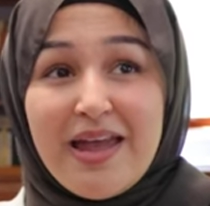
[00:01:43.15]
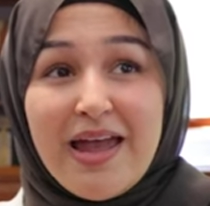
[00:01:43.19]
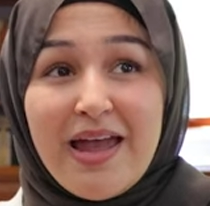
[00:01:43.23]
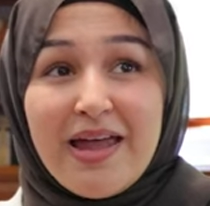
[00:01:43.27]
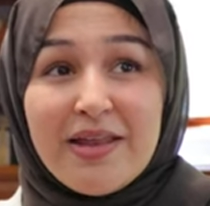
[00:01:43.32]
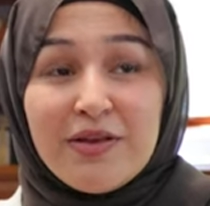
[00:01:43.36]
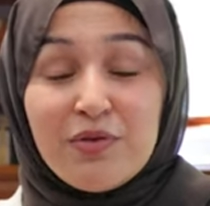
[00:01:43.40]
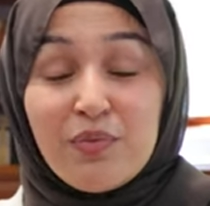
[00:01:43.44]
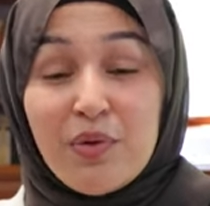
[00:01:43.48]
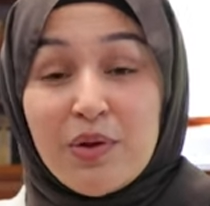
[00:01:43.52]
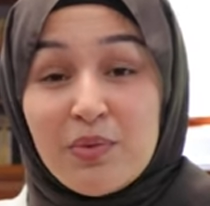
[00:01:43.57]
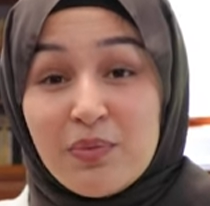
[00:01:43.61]

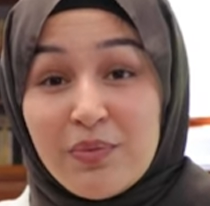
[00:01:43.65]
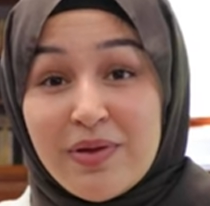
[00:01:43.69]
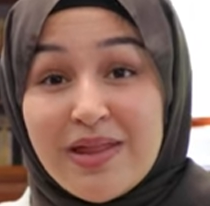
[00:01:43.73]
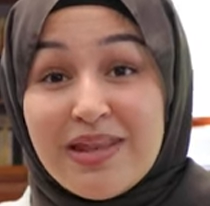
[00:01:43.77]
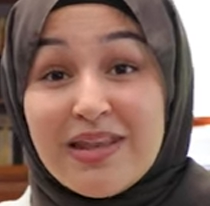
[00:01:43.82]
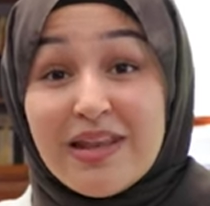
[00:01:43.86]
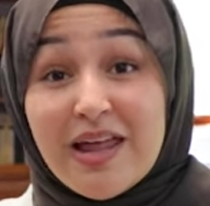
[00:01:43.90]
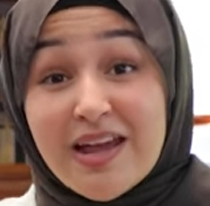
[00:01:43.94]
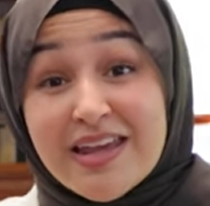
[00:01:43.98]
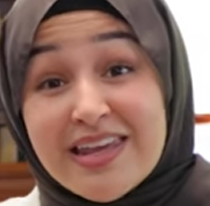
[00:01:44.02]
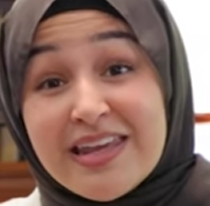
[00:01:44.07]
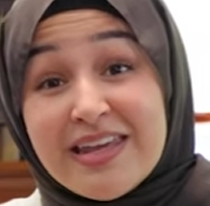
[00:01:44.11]
And when we're
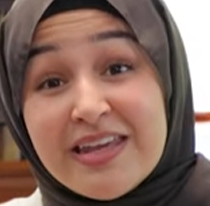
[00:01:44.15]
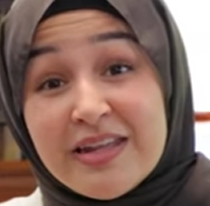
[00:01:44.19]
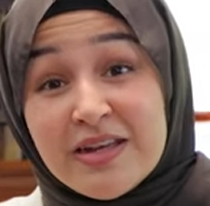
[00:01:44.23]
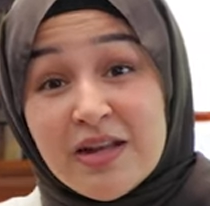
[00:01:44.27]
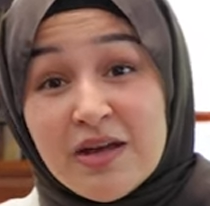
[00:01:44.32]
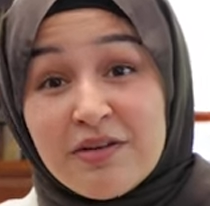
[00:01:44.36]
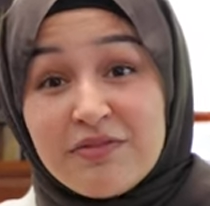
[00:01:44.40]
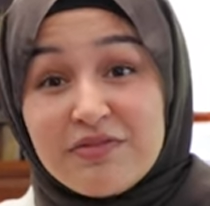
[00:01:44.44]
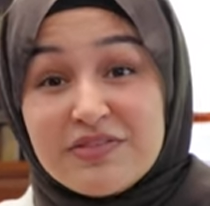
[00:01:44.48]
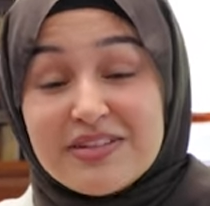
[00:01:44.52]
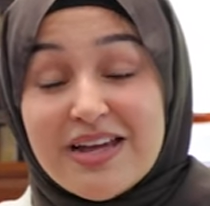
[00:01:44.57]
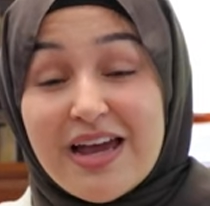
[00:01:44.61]
lucky
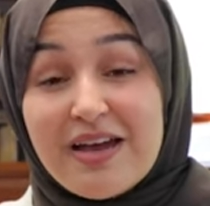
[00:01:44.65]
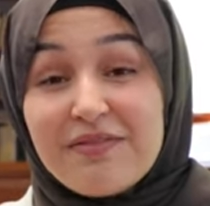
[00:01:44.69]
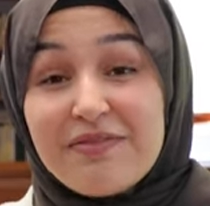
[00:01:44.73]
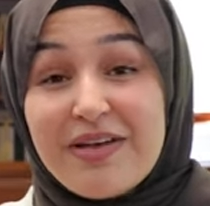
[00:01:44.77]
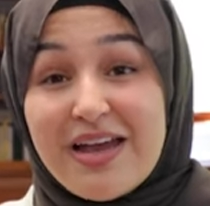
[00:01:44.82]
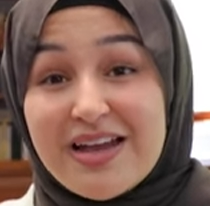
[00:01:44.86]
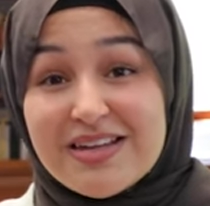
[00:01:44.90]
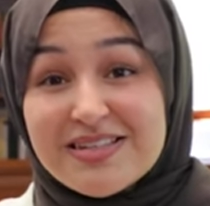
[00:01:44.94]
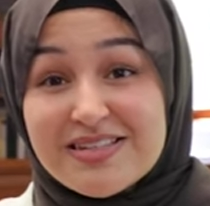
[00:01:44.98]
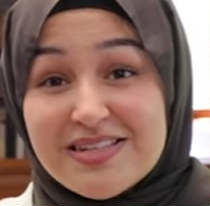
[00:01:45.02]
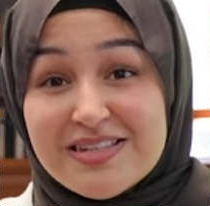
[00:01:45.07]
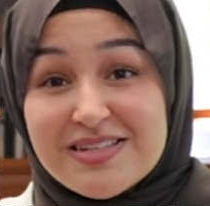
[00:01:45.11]
enough to have
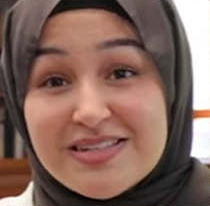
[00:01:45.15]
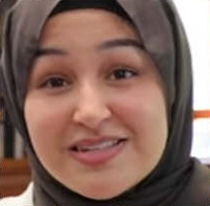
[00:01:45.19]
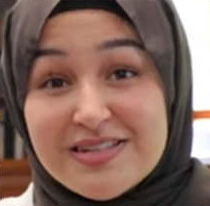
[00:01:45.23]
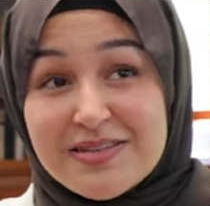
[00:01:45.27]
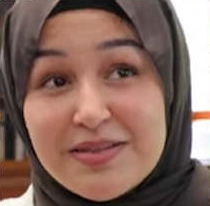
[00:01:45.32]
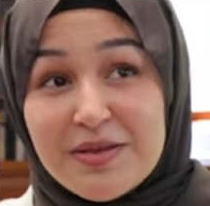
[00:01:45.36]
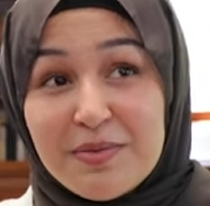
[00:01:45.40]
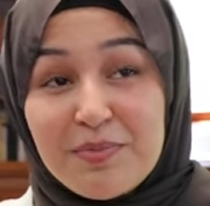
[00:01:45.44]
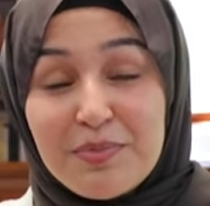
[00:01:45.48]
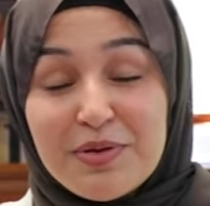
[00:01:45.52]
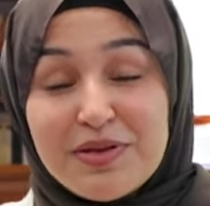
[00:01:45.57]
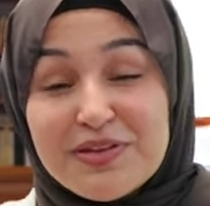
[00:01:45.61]
access to
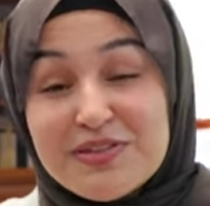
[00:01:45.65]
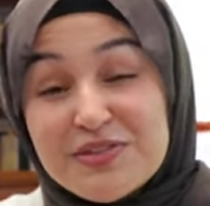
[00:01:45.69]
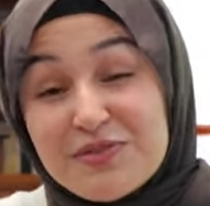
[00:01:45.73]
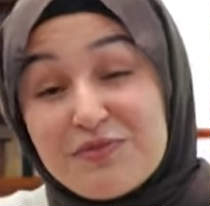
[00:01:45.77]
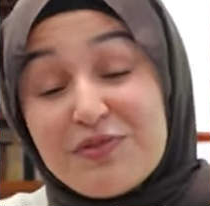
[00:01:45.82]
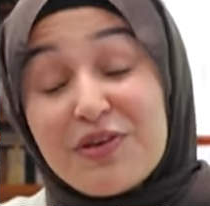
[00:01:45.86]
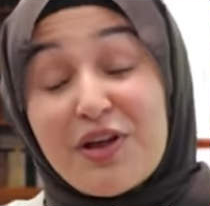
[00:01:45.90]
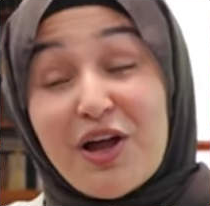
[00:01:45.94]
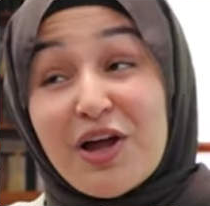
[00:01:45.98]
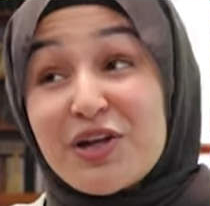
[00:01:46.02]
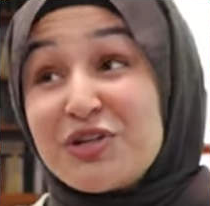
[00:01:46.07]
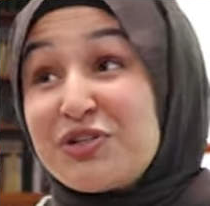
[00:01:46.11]
them because
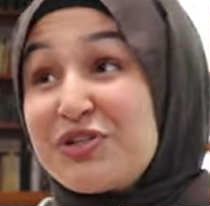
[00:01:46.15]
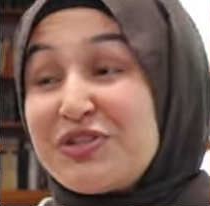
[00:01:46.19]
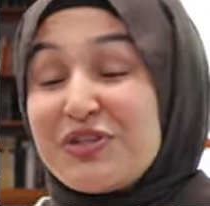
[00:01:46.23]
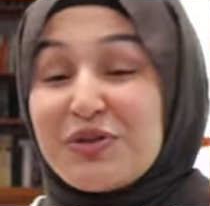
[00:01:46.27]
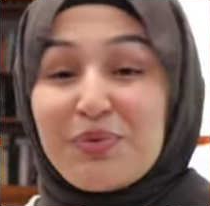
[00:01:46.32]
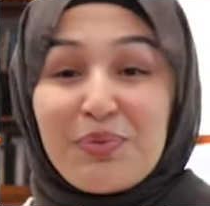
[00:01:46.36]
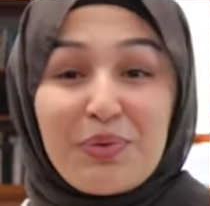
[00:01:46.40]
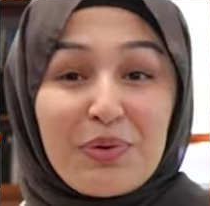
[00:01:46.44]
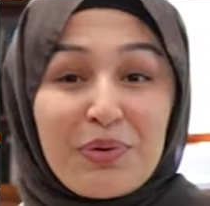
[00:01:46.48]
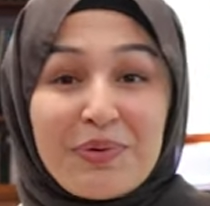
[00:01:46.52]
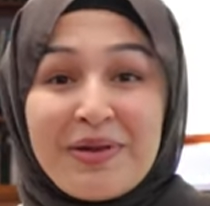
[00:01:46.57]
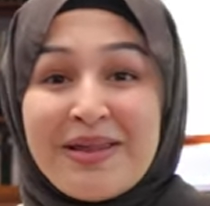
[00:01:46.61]
of the country
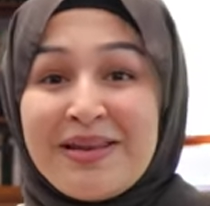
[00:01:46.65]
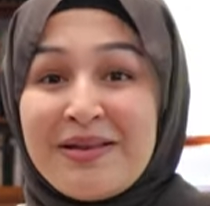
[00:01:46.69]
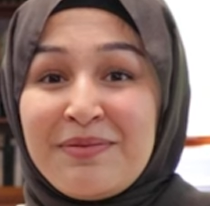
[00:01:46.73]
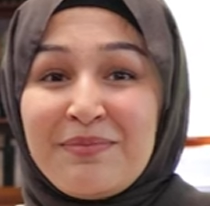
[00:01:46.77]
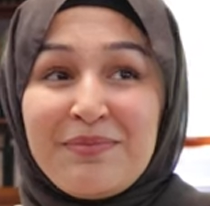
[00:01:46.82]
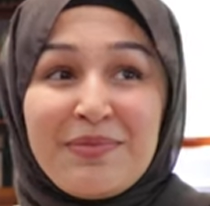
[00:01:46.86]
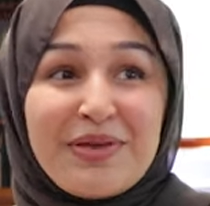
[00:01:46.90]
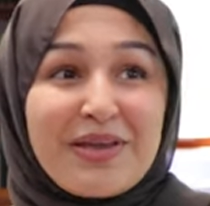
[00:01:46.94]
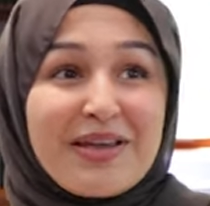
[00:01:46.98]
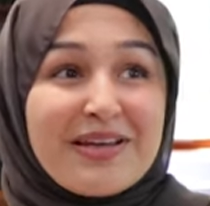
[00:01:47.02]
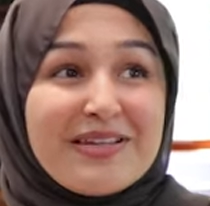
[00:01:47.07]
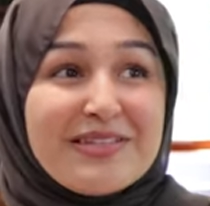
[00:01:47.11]
that we're in
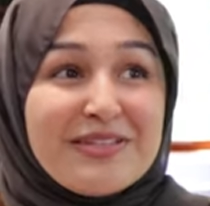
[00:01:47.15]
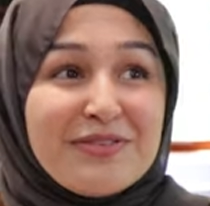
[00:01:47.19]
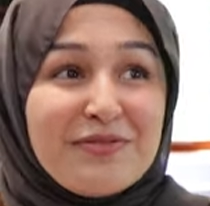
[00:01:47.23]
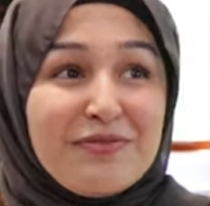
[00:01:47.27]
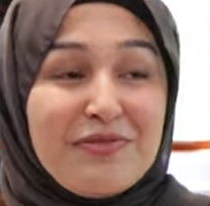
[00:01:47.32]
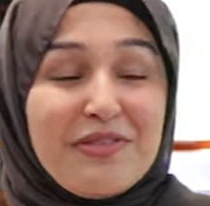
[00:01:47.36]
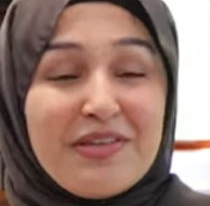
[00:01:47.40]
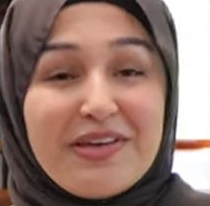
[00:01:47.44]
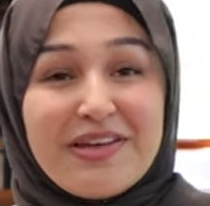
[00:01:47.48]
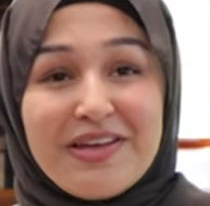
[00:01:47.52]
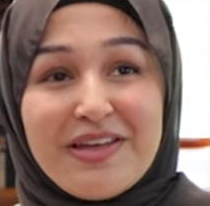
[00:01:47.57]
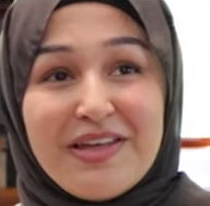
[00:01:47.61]
and because
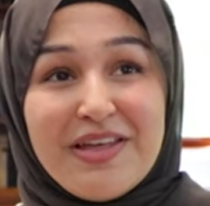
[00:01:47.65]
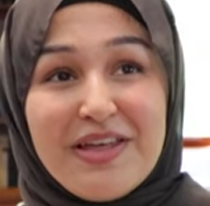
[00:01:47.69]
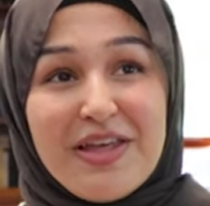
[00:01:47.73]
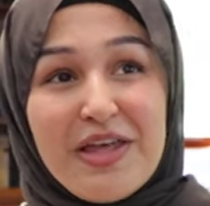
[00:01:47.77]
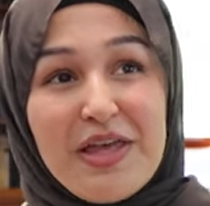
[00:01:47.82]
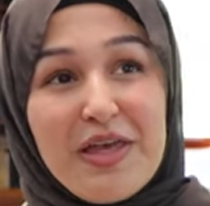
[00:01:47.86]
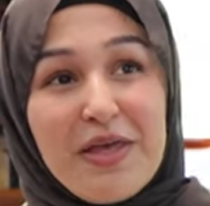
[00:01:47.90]
of the